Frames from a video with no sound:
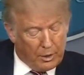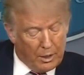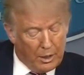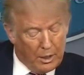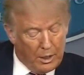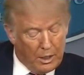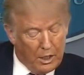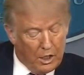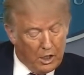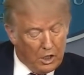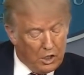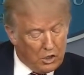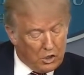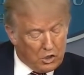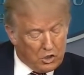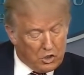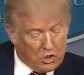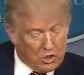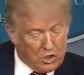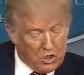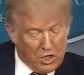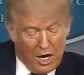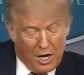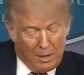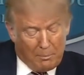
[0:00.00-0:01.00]

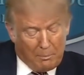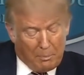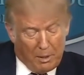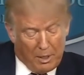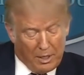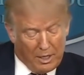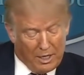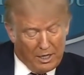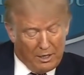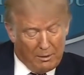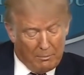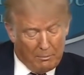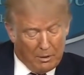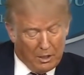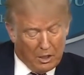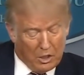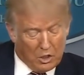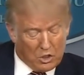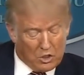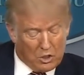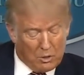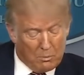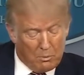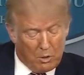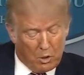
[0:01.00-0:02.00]
is not by any
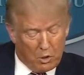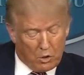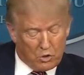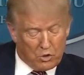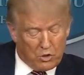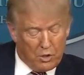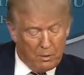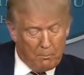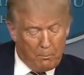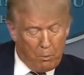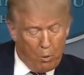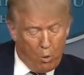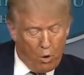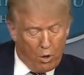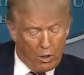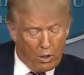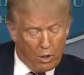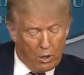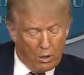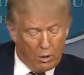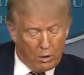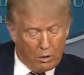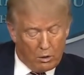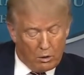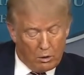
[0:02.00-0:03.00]
means the most
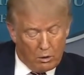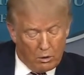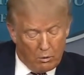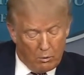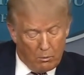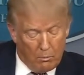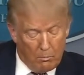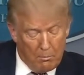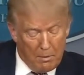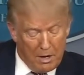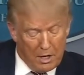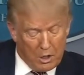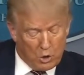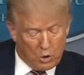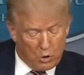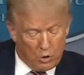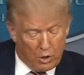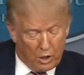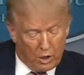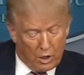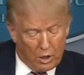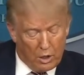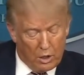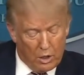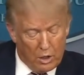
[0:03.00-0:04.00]
important
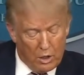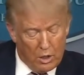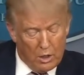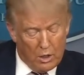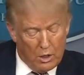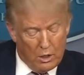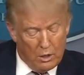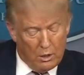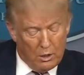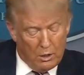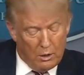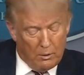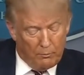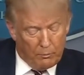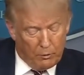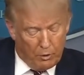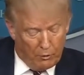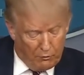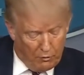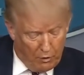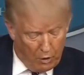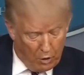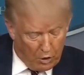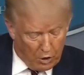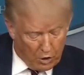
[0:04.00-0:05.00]
metric to
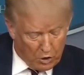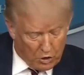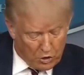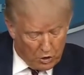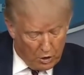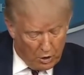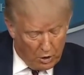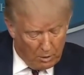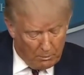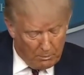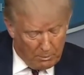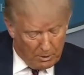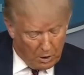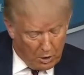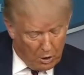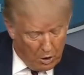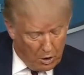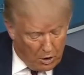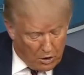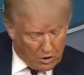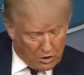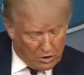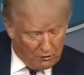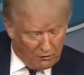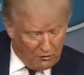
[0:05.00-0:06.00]
focus on,
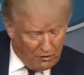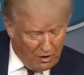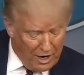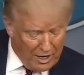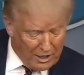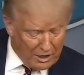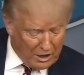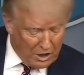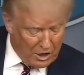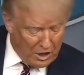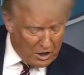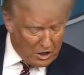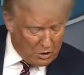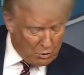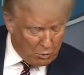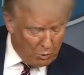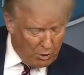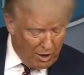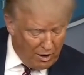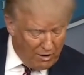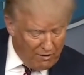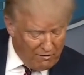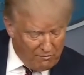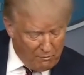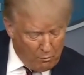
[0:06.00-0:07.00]
because the fact is we
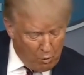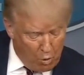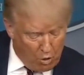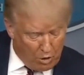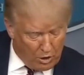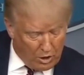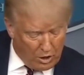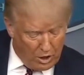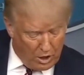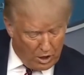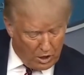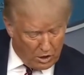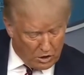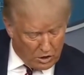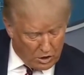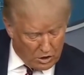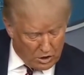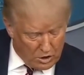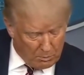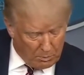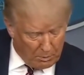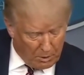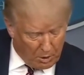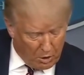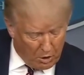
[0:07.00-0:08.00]
have more
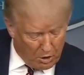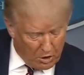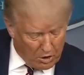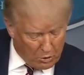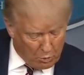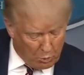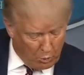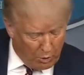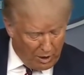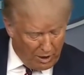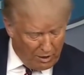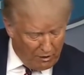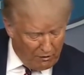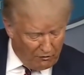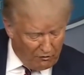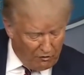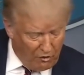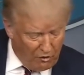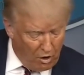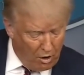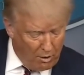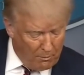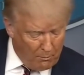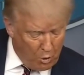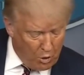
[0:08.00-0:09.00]
cases because we have
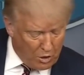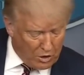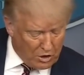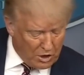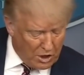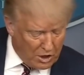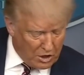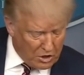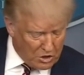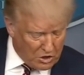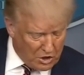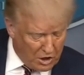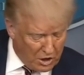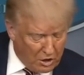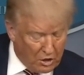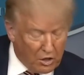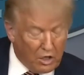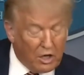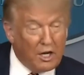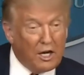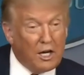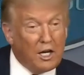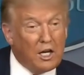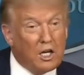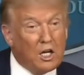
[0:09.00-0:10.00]
far more testing
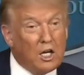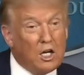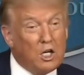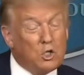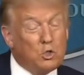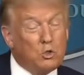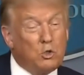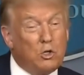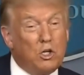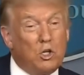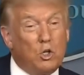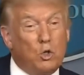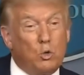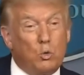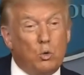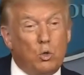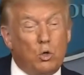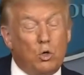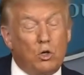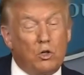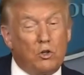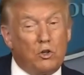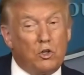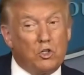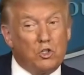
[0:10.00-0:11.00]
than any country in the
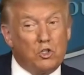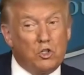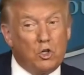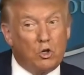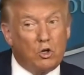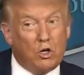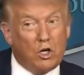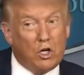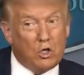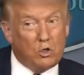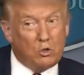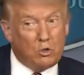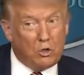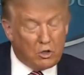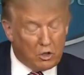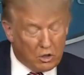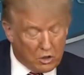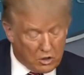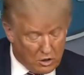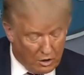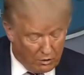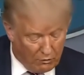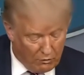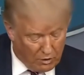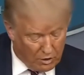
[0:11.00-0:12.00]
world. There's no country
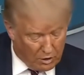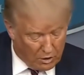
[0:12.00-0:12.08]
that's even